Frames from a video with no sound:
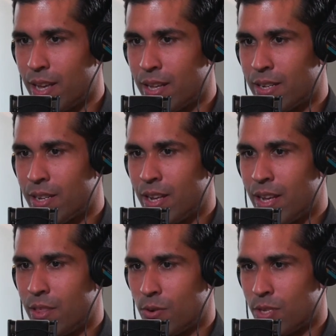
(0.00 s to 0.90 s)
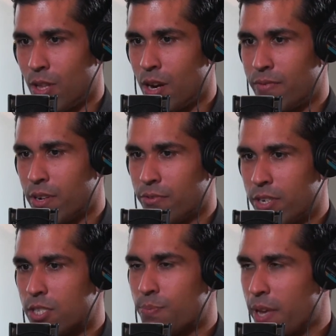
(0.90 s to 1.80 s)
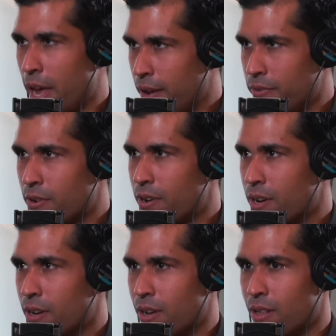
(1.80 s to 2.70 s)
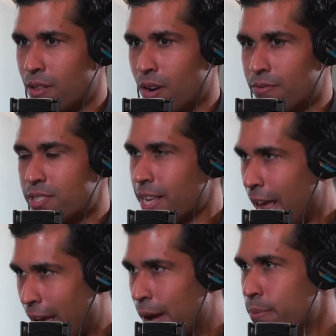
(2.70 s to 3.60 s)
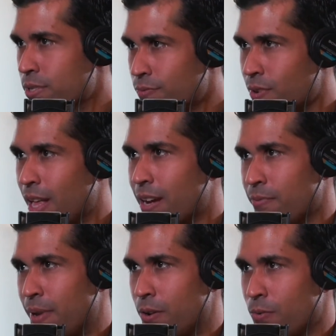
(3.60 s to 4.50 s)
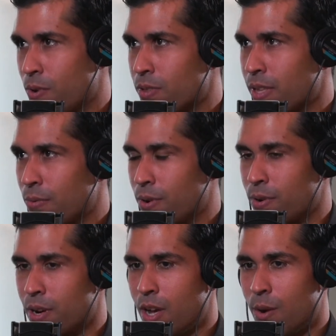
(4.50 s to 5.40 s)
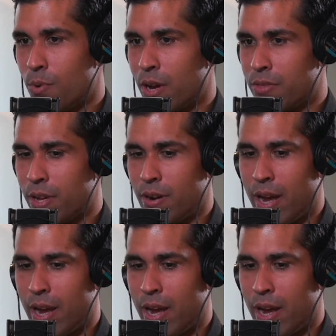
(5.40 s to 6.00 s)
And there's a lot of egregious behavior and a lot of scams, for lack of a better word, that were put out there.